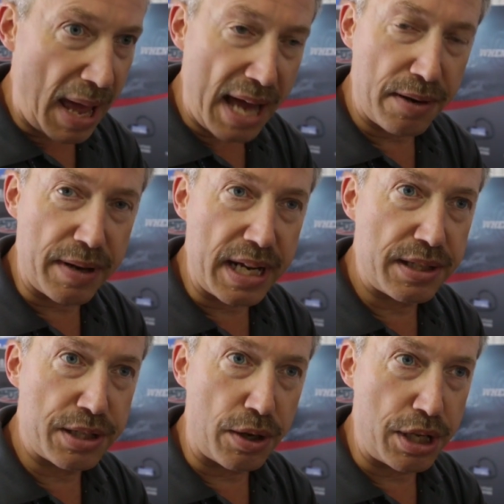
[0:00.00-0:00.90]
battery
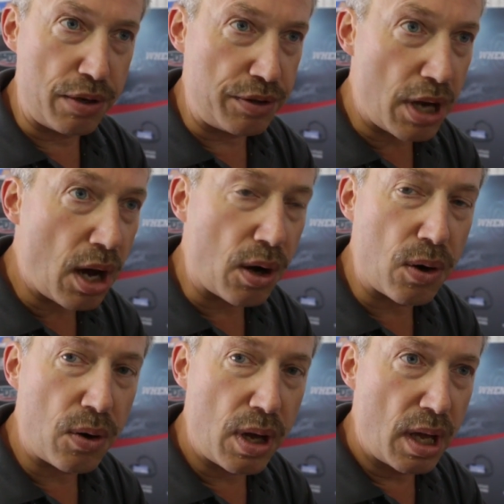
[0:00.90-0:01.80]
so you know